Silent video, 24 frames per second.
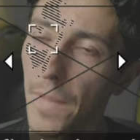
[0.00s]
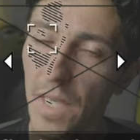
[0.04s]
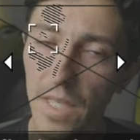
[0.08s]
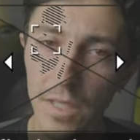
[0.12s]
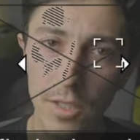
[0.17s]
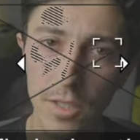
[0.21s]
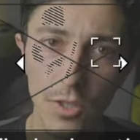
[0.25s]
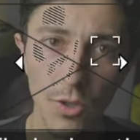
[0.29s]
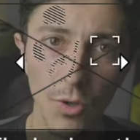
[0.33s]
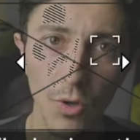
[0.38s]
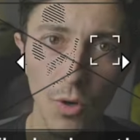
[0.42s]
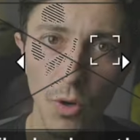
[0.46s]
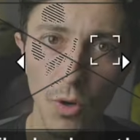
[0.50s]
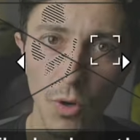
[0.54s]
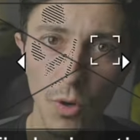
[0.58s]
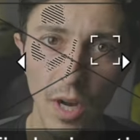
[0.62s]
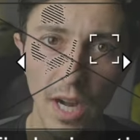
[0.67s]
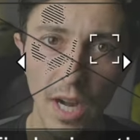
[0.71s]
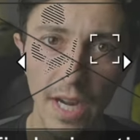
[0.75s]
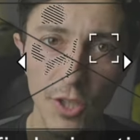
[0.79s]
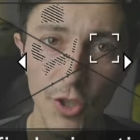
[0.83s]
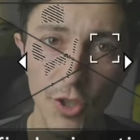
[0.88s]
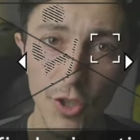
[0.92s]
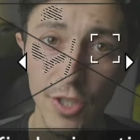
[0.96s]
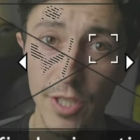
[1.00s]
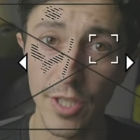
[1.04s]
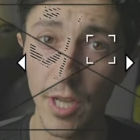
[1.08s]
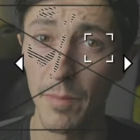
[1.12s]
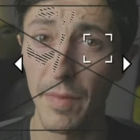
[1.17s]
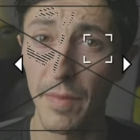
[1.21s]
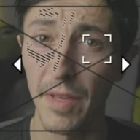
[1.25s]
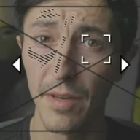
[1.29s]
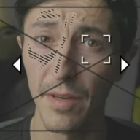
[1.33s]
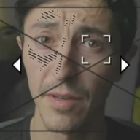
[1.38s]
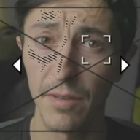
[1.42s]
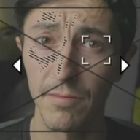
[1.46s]
So I just stop
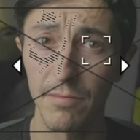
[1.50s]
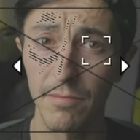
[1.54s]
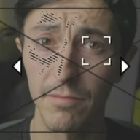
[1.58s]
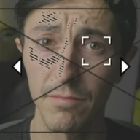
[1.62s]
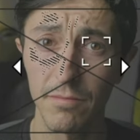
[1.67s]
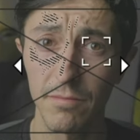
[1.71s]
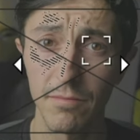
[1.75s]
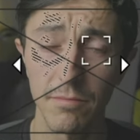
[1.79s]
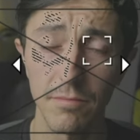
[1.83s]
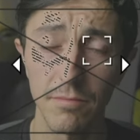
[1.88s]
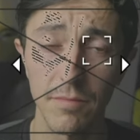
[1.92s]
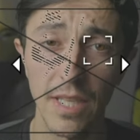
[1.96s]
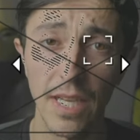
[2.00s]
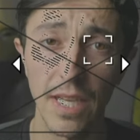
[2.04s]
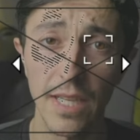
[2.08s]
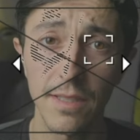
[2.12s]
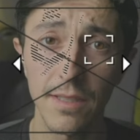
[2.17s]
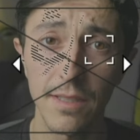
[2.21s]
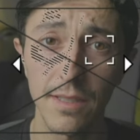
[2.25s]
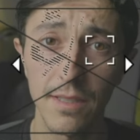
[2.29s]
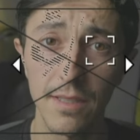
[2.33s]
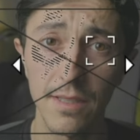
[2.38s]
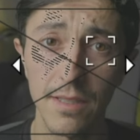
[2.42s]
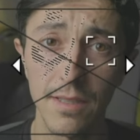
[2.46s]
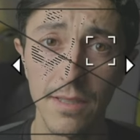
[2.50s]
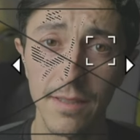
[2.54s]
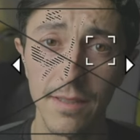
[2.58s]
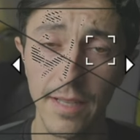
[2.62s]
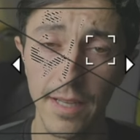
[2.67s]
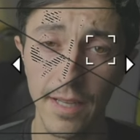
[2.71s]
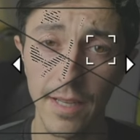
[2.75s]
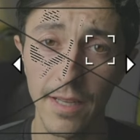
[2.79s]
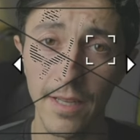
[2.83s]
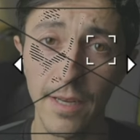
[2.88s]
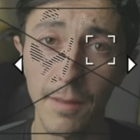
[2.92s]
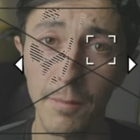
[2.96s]
there. That's
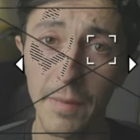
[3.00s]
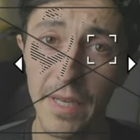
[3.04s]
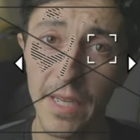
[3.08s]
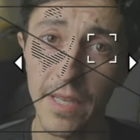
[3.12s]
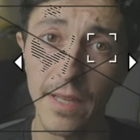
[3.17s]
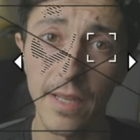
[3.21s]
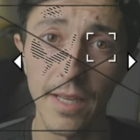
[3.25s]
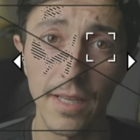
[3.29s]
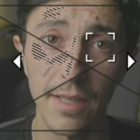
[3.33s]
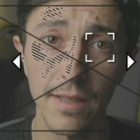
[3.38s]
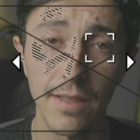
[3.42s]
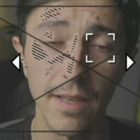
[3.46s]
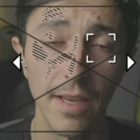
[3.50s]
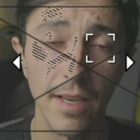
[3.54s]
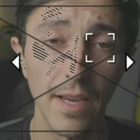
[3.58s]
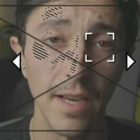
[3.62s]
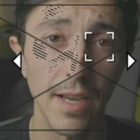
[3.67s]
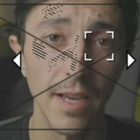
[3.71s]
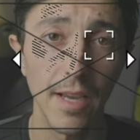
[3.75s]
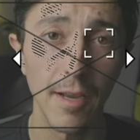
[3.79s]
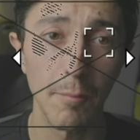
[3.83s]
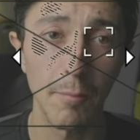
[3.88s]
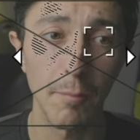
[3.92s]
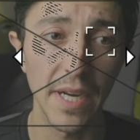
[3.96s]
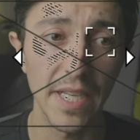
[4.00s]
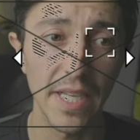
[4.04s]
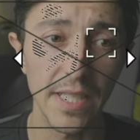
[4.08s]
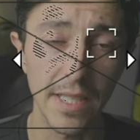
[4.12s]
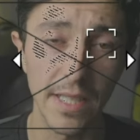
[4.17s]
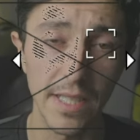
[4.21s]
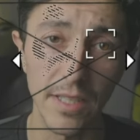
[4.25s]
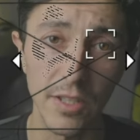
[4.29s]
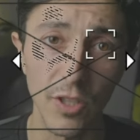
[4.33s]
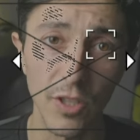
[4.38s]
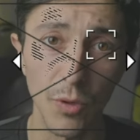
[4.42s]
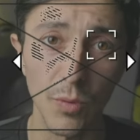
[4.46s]
telling me that my
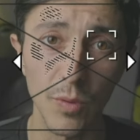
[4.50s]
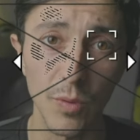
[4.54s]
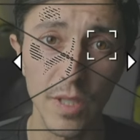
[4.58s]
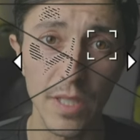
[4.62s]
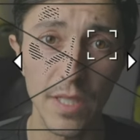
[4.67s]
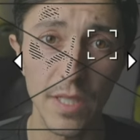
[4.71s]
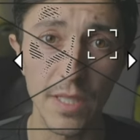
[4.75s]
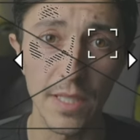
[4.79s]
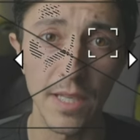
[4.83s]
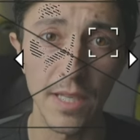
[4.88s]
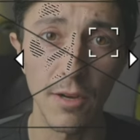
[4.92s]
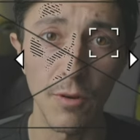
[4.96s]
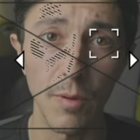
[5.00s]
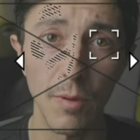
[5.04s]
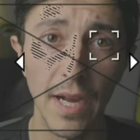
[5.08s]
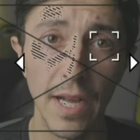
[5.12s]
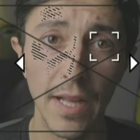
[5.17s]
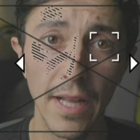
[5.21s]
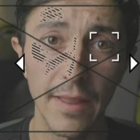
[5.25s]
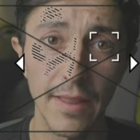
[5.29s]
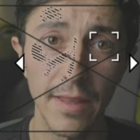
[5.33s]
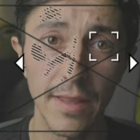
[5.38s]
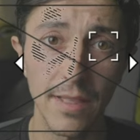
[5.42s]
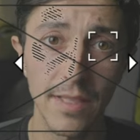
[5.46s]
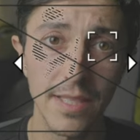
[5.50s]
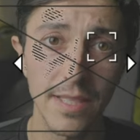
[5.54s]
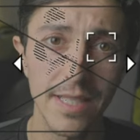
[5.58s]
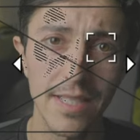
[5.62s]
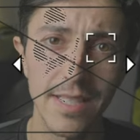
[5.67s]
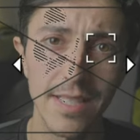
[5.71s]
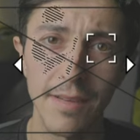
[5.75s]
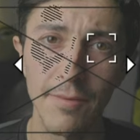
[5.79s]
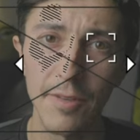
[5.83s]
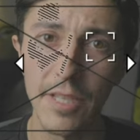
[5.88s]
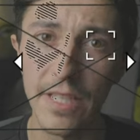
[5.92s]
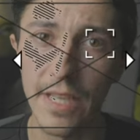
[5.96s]
skin tone is now at
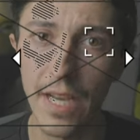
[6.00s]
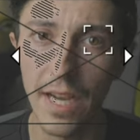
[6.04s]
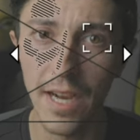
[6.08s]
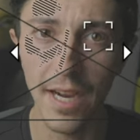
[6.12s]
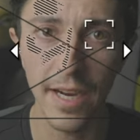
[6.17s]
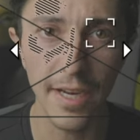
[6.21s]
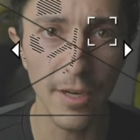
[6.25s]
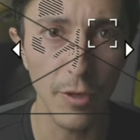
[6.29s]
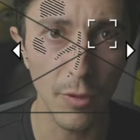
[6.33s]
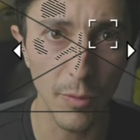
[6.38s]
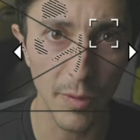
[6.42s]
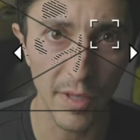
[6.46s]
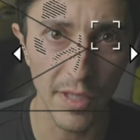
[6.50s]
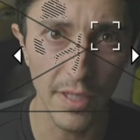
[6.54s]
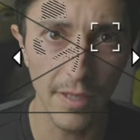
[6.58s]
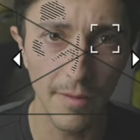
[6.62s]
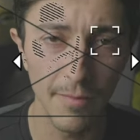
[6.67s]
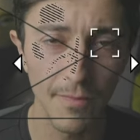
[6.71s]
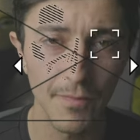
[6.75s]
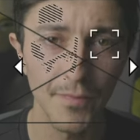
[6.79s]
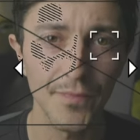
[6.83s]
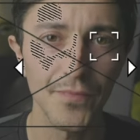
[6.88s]
70 IRE.